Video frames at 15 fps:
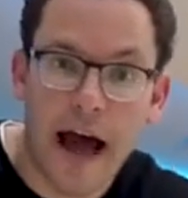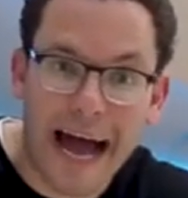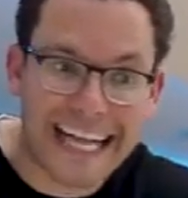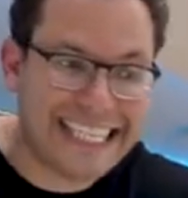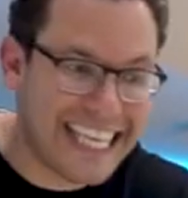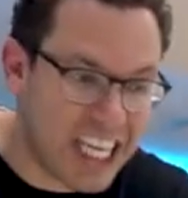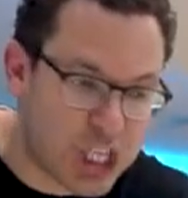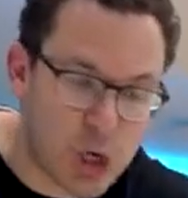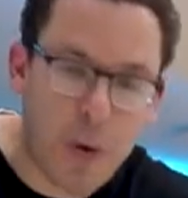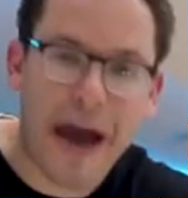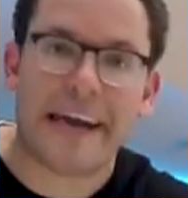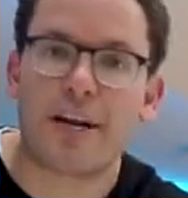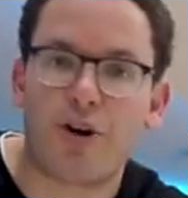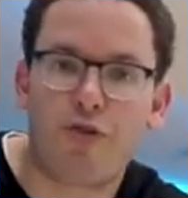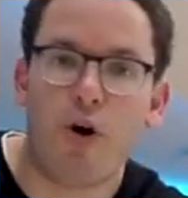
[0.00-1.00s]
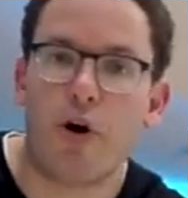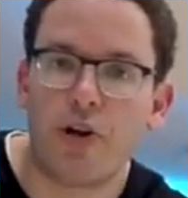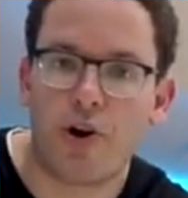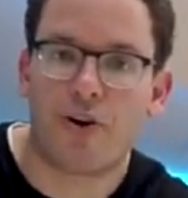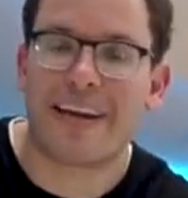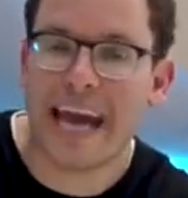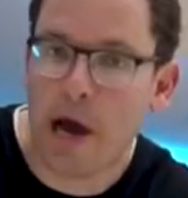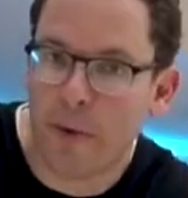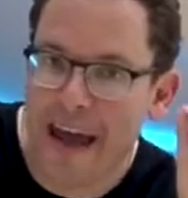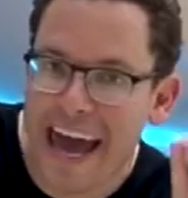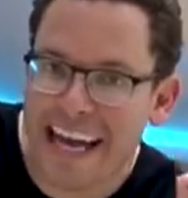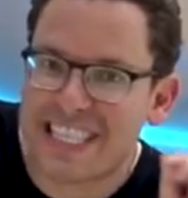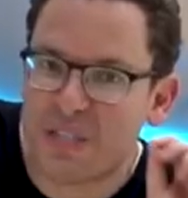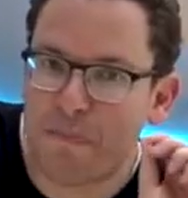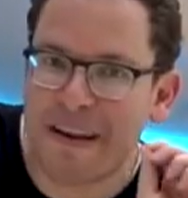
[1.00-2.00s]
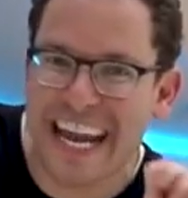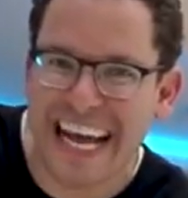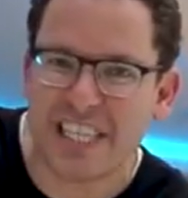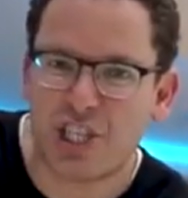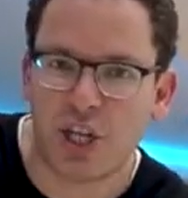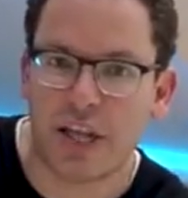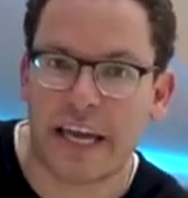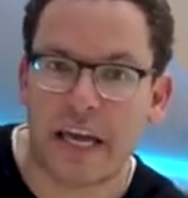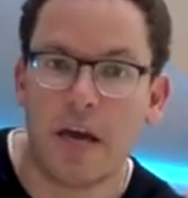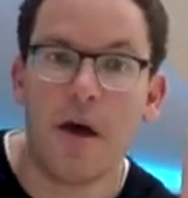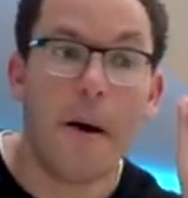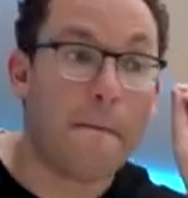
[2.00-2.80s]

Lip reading: I teach you how to grow your account exponentially.